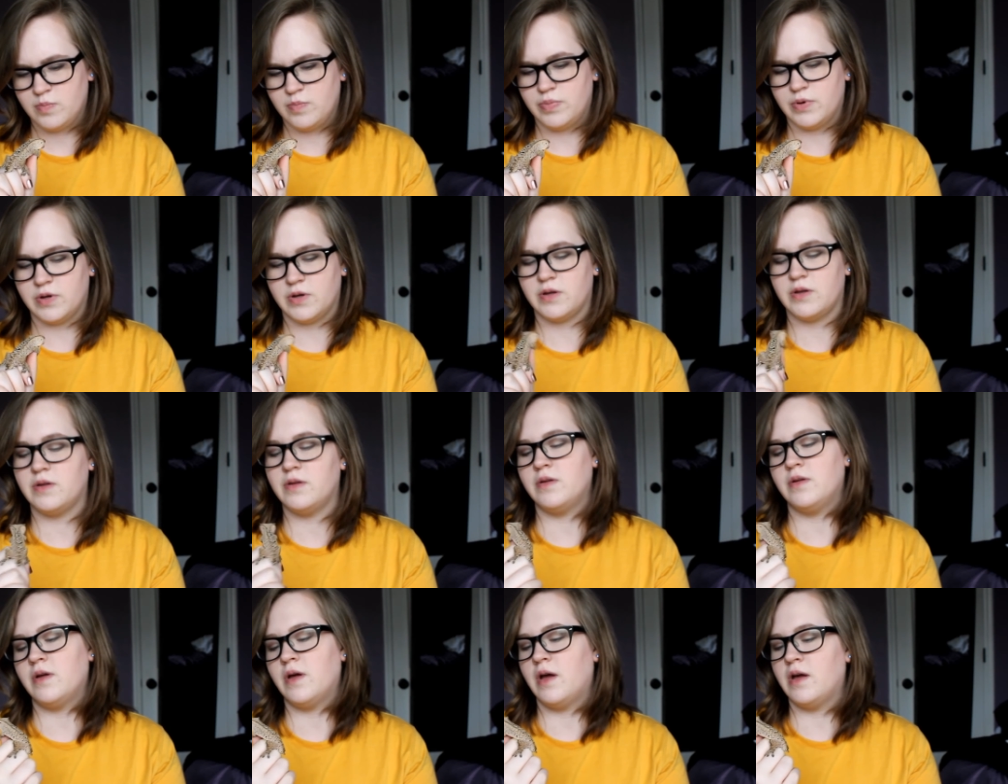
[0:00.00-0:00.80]
but
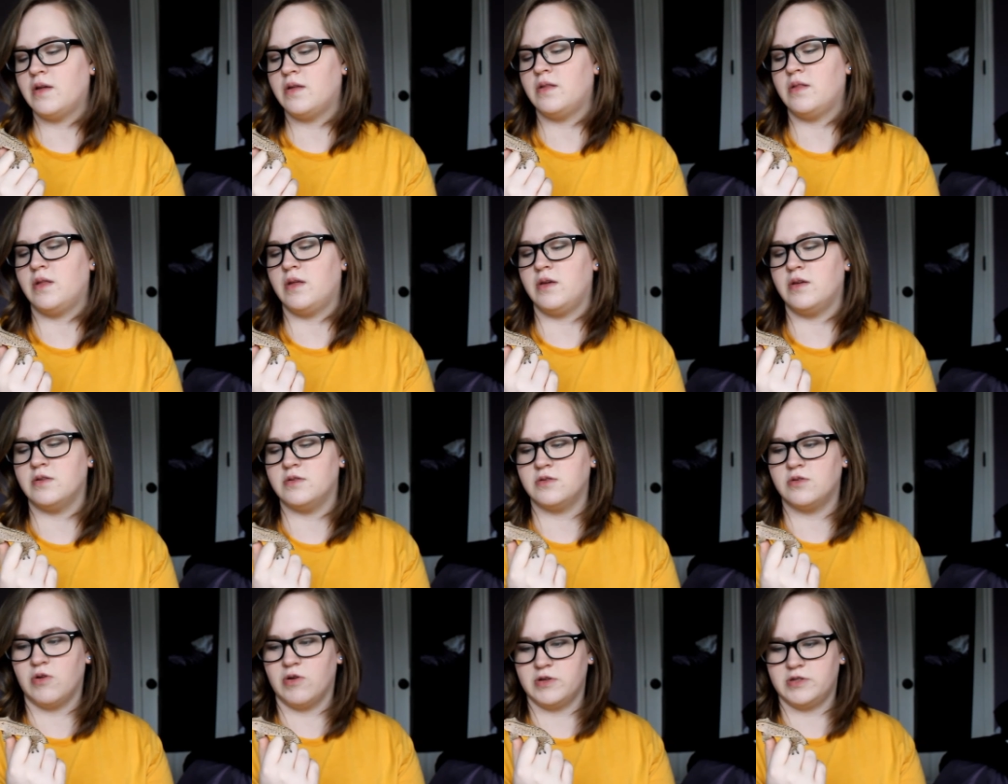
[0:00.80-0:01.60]
I like
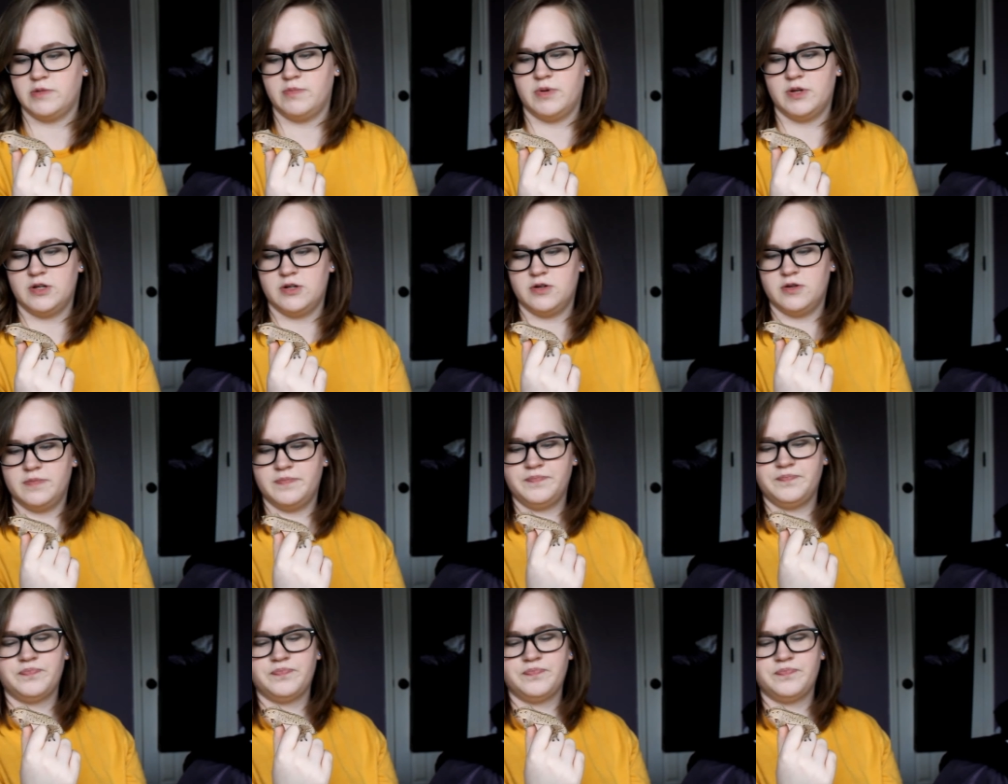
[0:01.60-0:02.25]
his crust better.